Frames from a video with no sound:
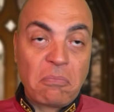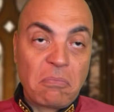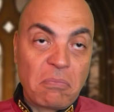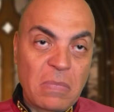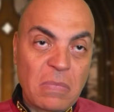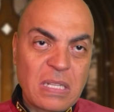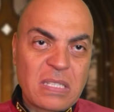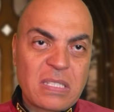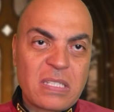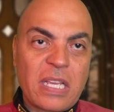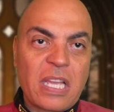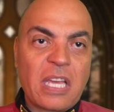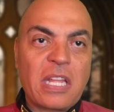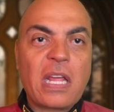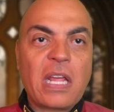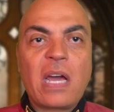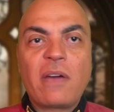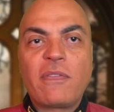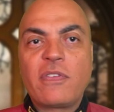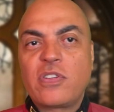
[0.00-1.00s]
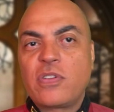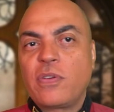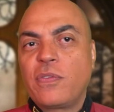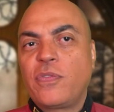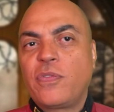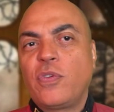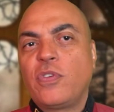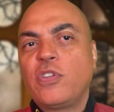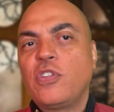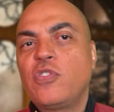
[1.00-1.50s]
let's say, an average of
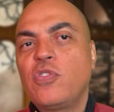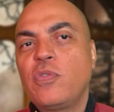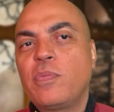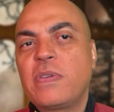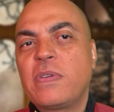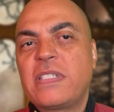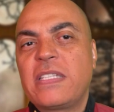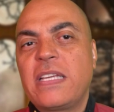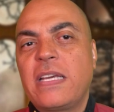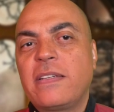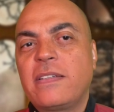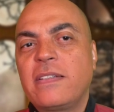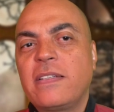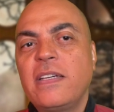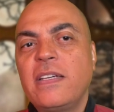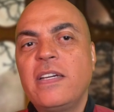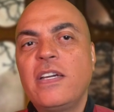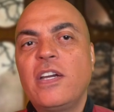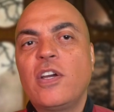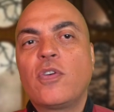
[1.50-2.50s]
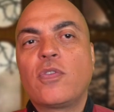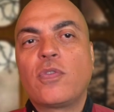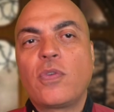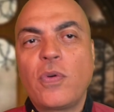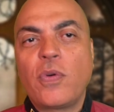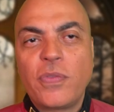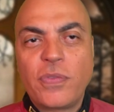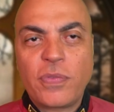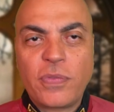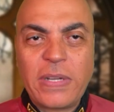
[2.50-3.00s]
32%.
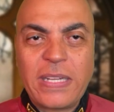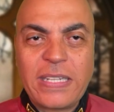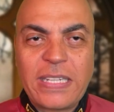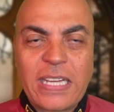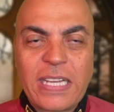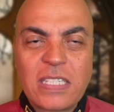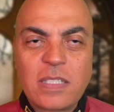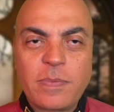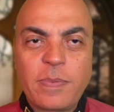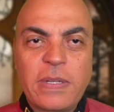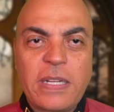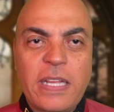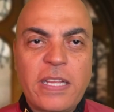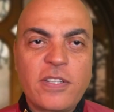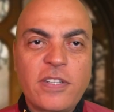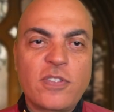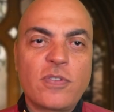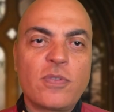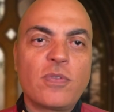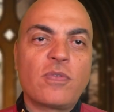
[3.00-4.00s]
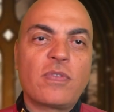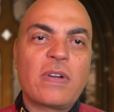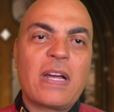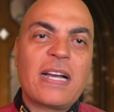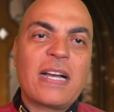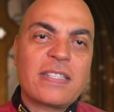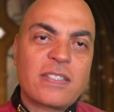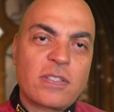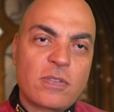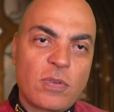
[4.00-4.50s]
Growth rate exponential,
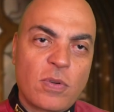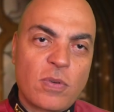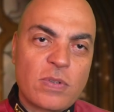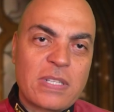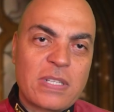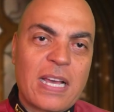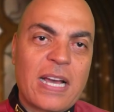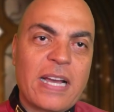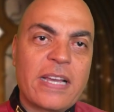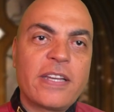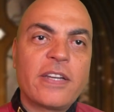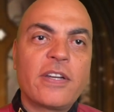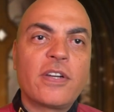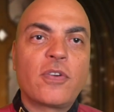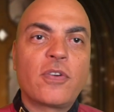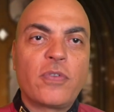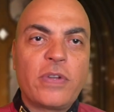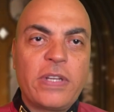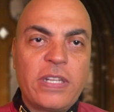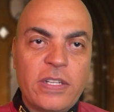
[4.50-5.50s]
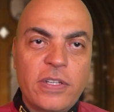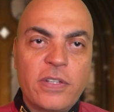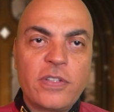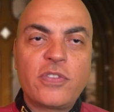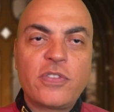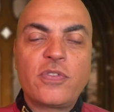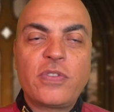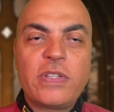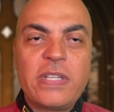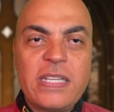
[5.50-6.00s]
grass grows higher, greener,
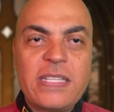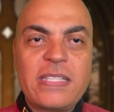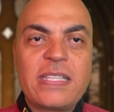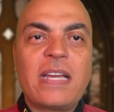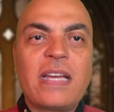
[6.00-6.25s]
trees,